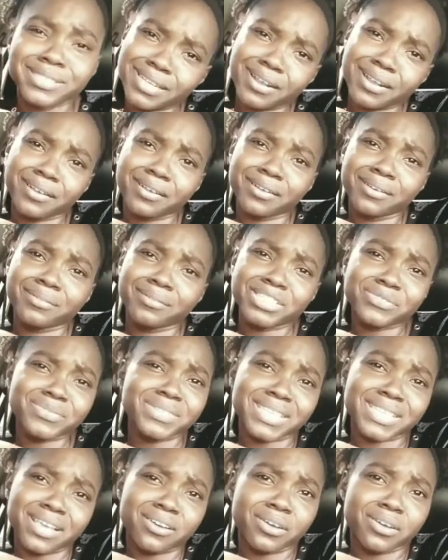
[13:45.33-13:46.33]
Sir, which
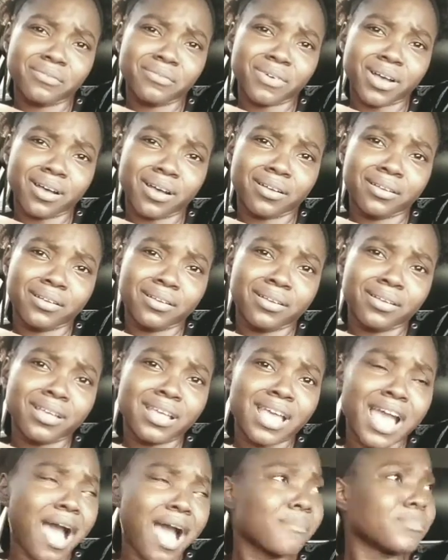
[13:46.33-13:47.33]
visa you going for?
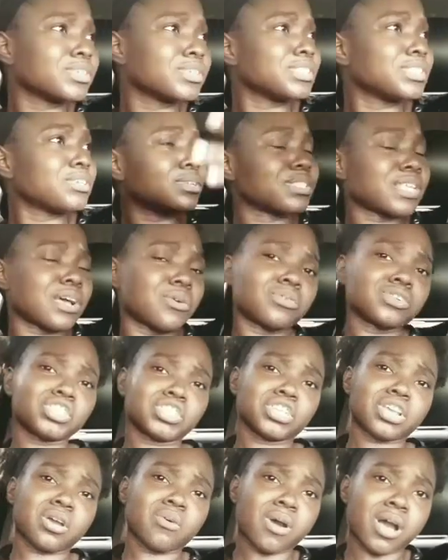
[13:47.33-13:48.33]
I must say what
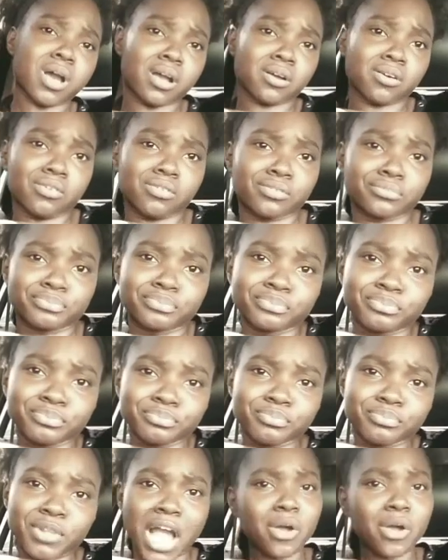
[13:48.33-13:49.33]
you want to go.
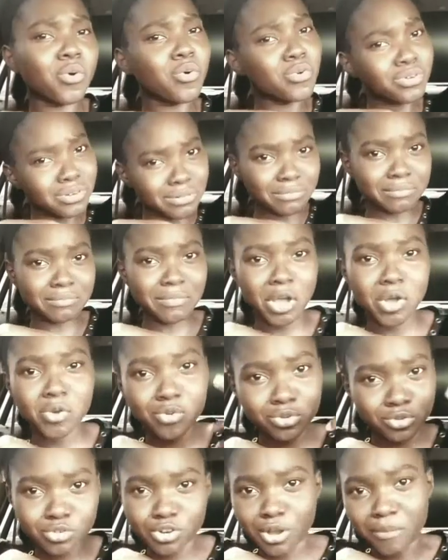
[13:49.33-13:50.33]
I couldn't
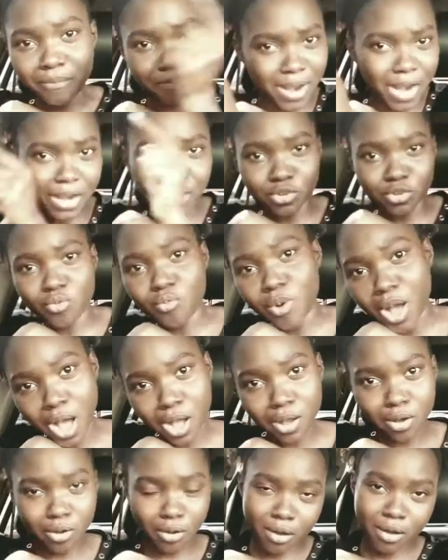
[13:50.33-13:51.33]
good up find you
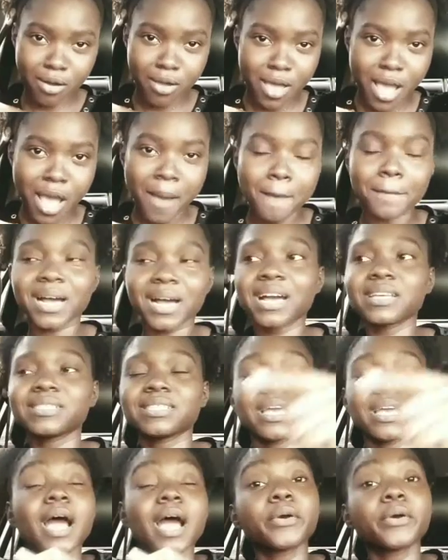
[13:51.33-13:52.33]
want to go because
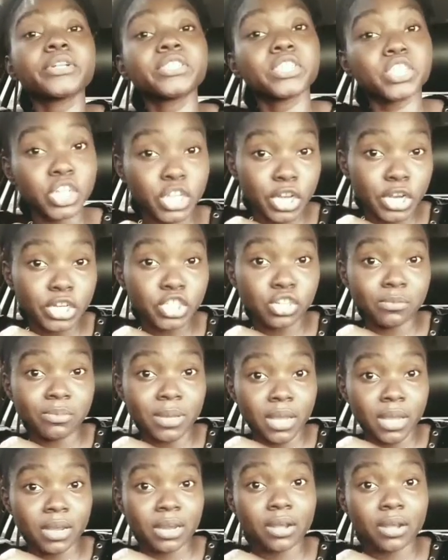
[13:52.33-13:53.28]
they are going to check your GPA.